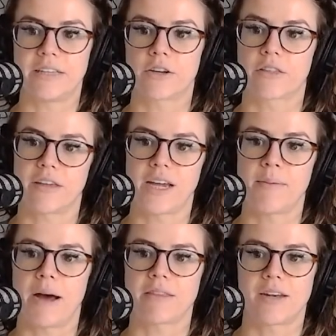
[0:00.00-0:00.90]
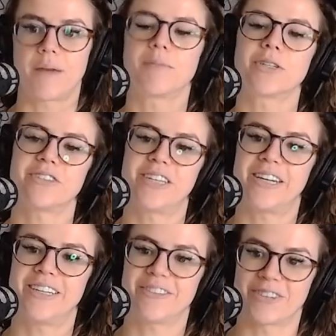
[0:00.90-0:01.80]
either think about the numbers in
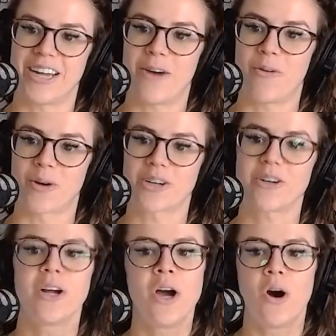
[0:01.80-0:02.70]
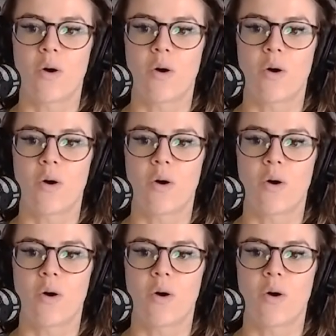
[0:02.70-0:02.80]
a different order,